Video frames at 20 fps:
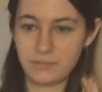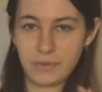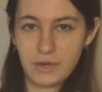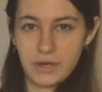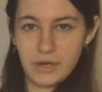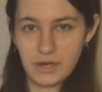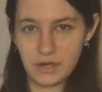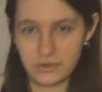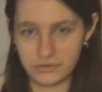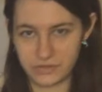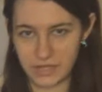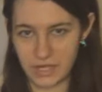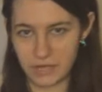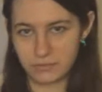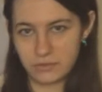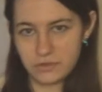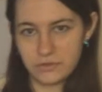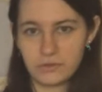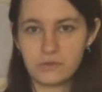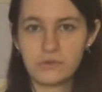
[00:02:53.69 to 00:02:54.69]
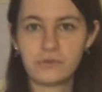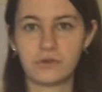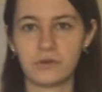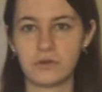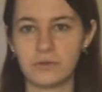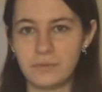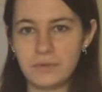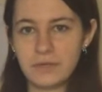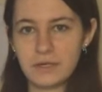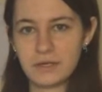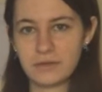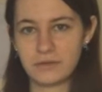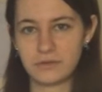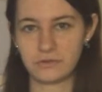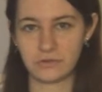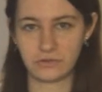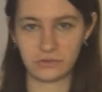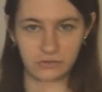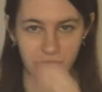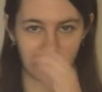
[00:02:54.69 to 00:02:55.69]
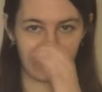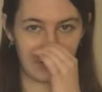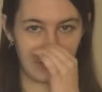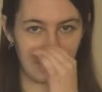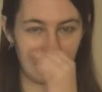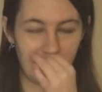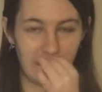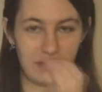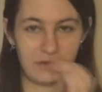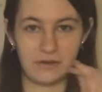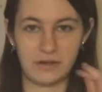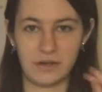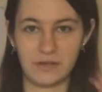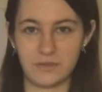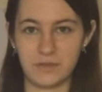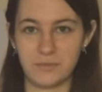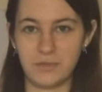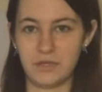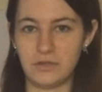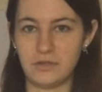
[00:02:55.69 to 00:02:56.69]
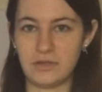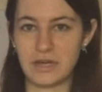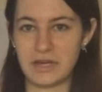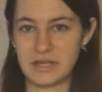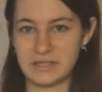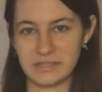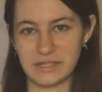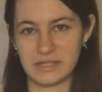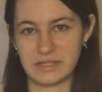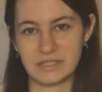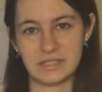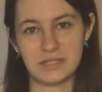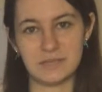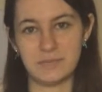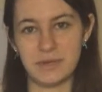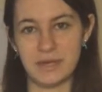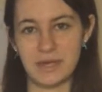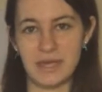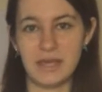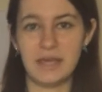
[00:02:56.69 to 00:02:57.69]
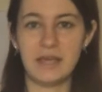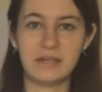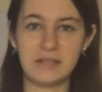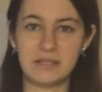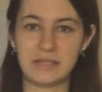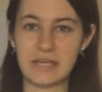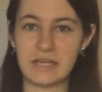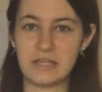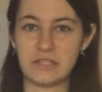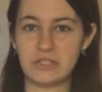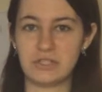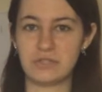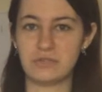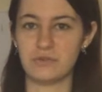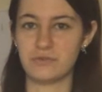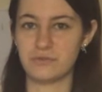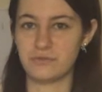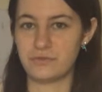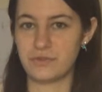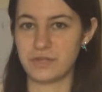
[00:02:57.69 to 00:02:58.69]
But I'll start with Zootopia, just so I don't have to make you guys like skip ahead in case of